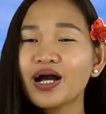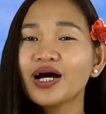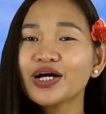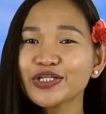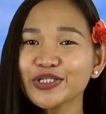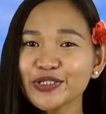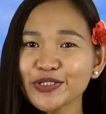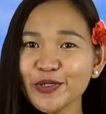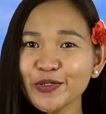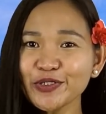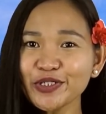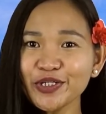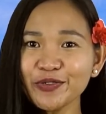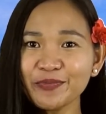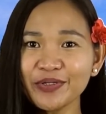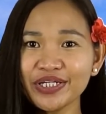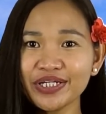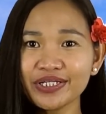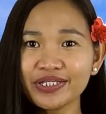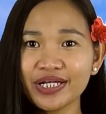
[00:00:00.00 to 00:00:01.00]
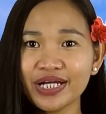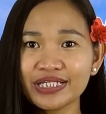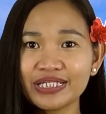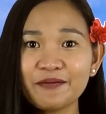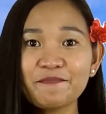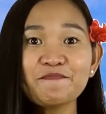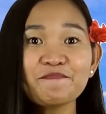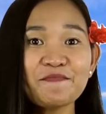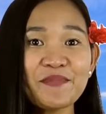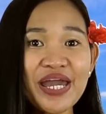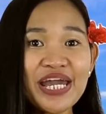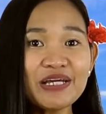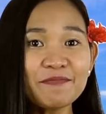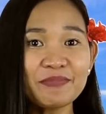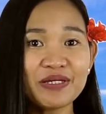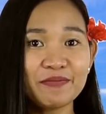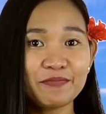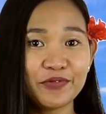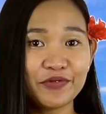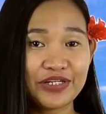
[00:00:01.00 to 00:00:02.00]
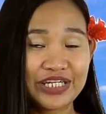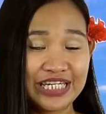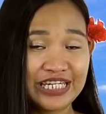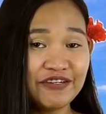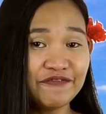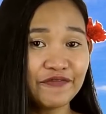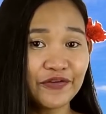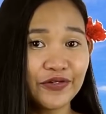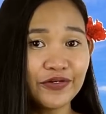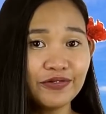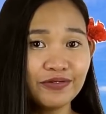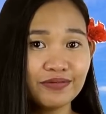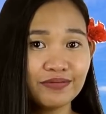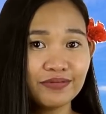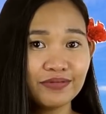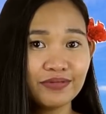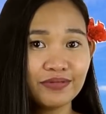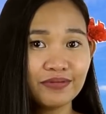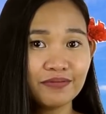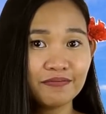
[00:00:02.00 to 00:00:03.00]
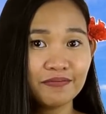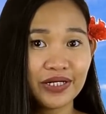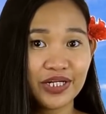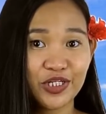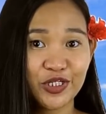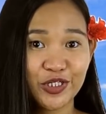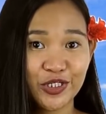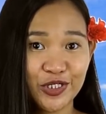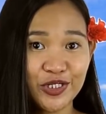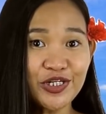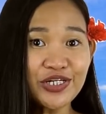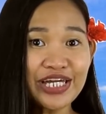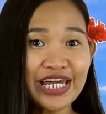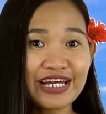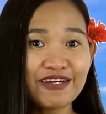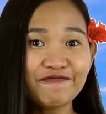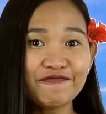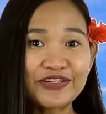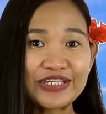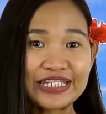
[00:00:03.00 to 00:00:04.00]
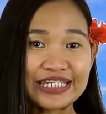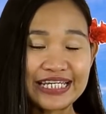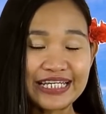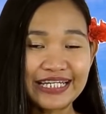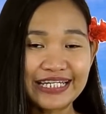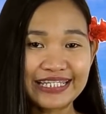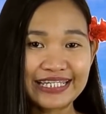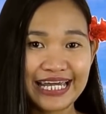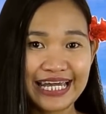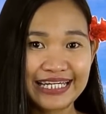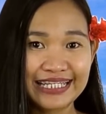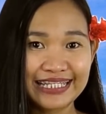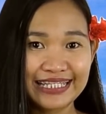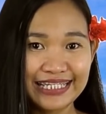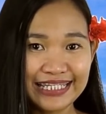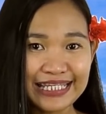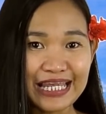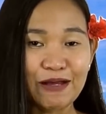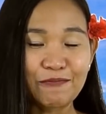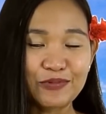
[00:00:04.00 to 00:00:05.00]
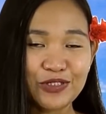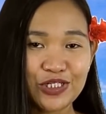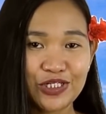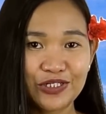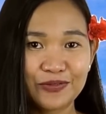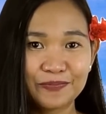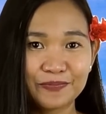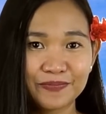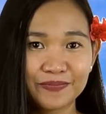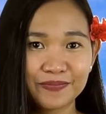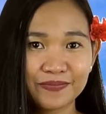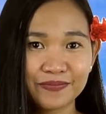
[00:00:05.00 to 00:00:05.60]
Social media doesn't make people evil, but it sure can facilitate deception.